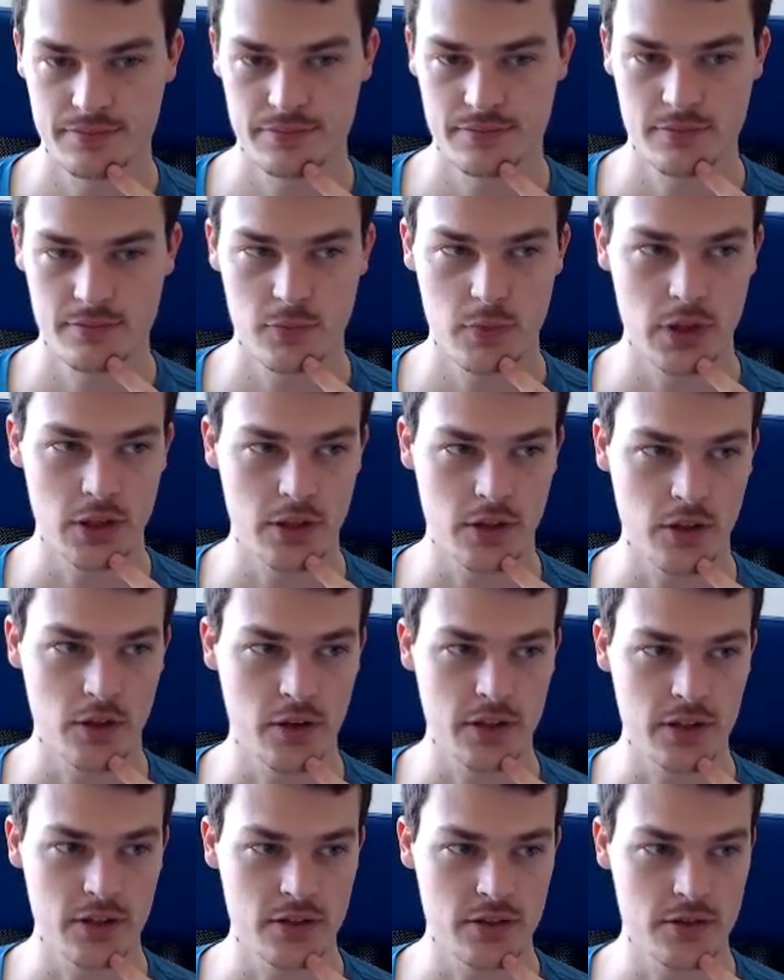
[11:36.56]
We are
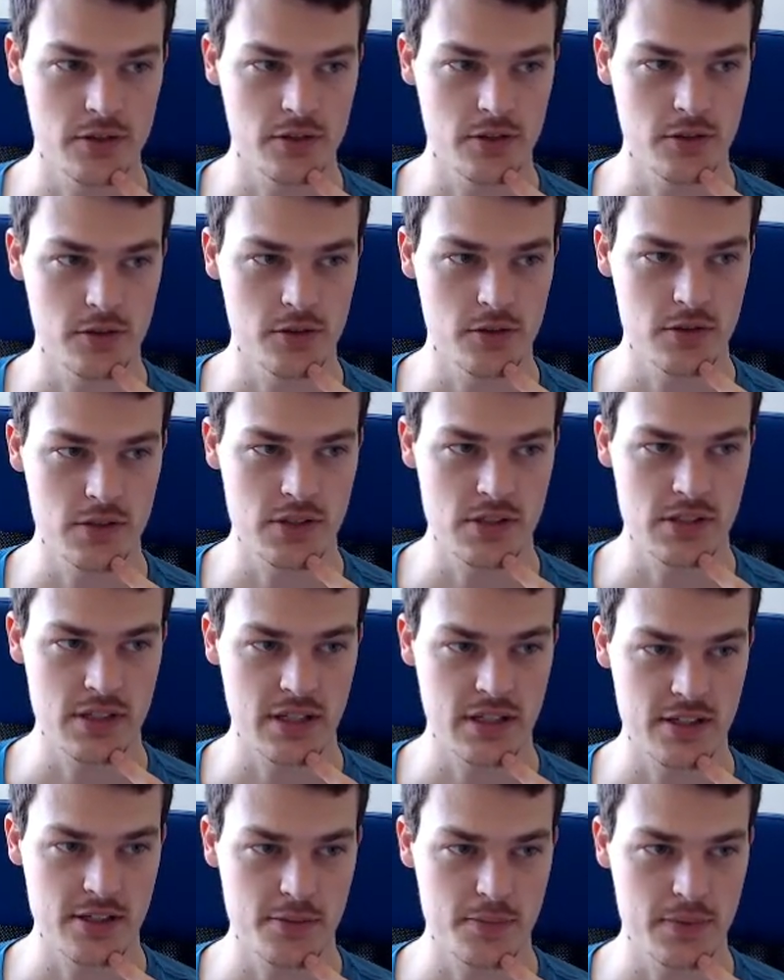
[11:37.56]
going to set
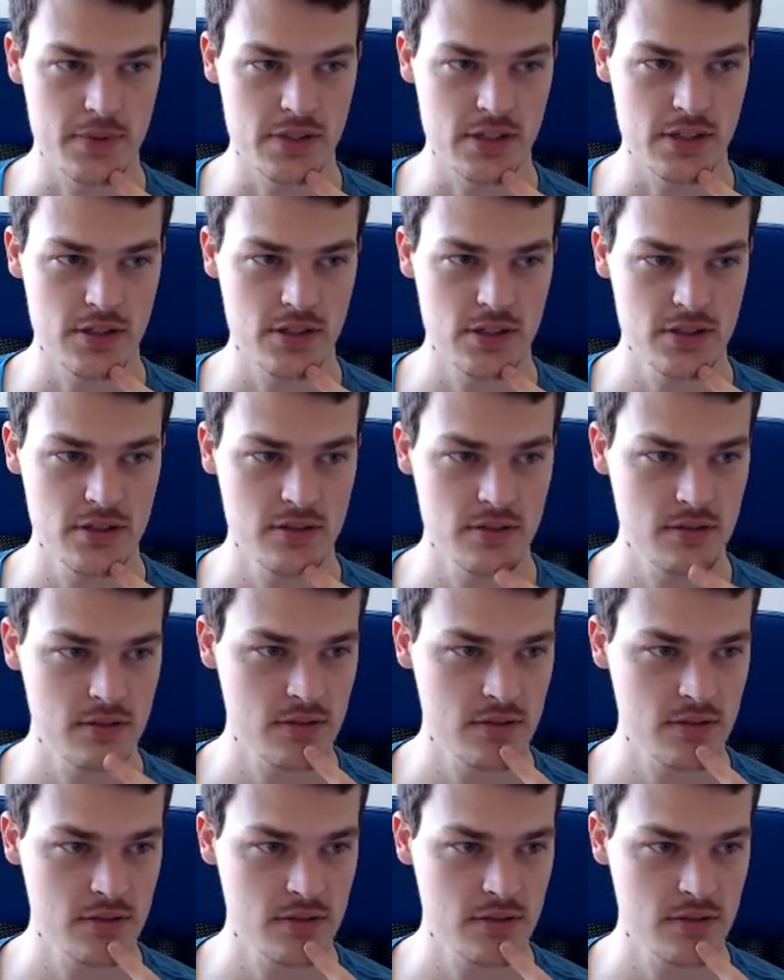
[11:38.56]
its position.